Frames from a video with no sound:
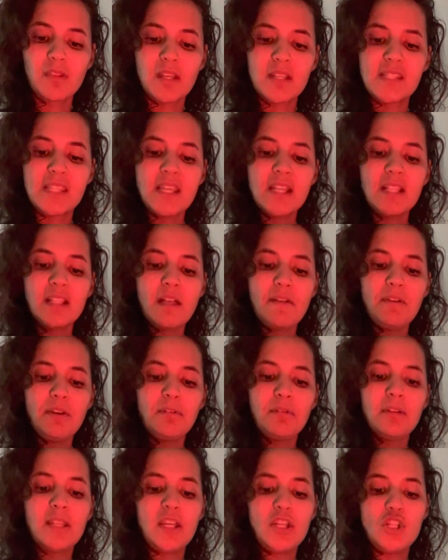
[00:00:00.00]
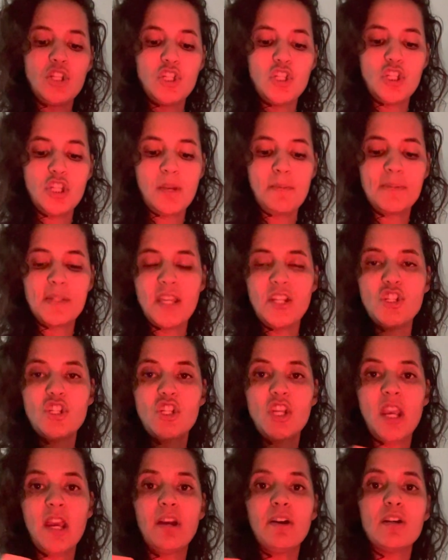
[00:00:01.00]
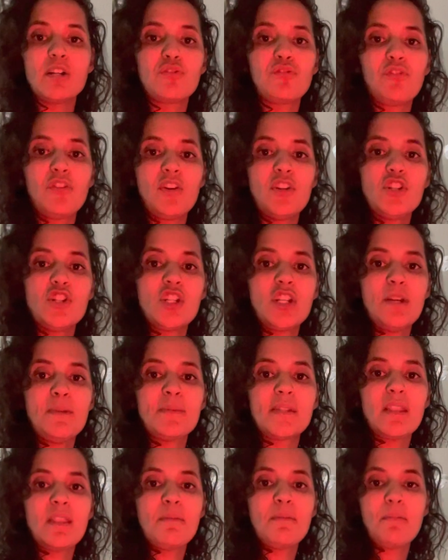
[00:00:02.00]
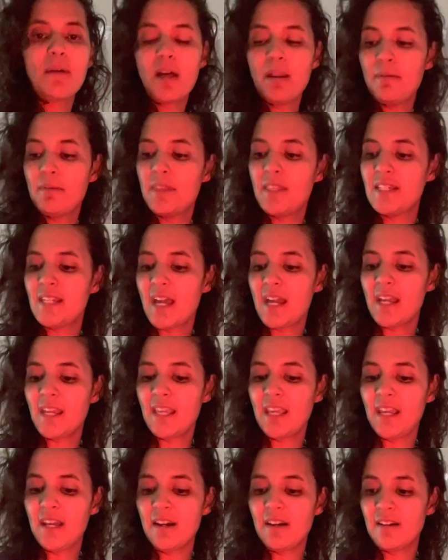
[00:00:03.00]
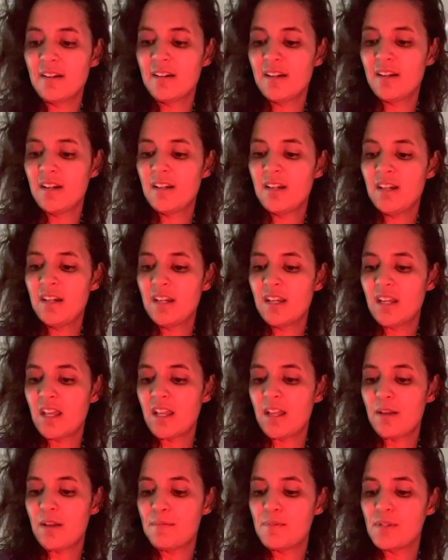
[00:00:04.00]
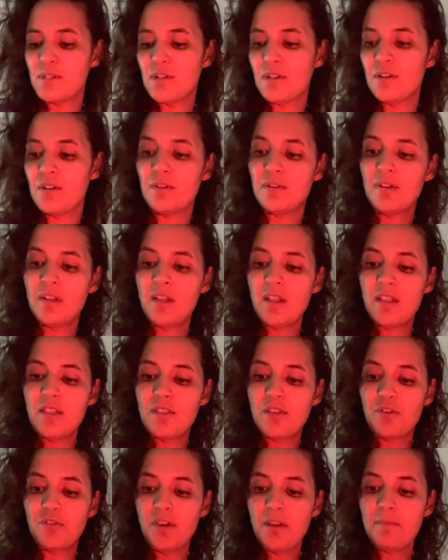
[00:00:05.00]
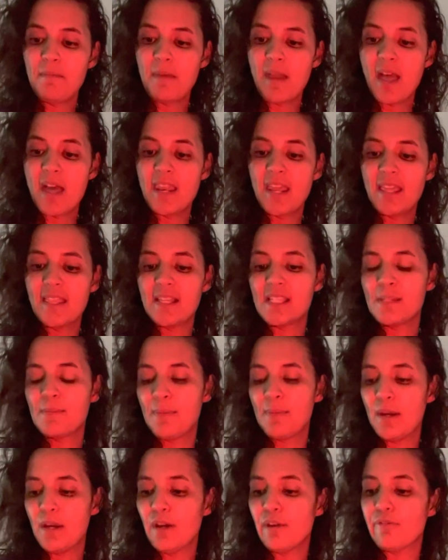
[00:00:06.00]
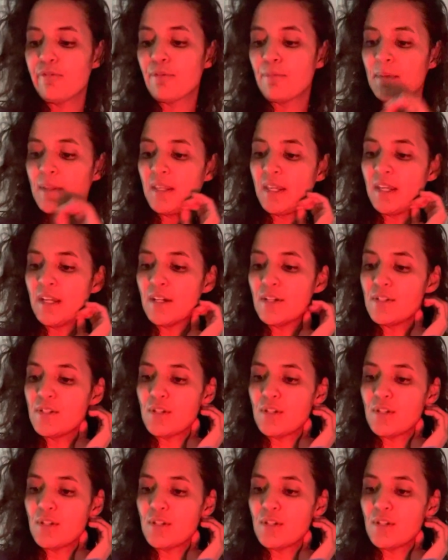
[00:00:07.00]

Seek loving relationships and cherish friendships on the bottom of the deck here. So the green man and the spirit familiar.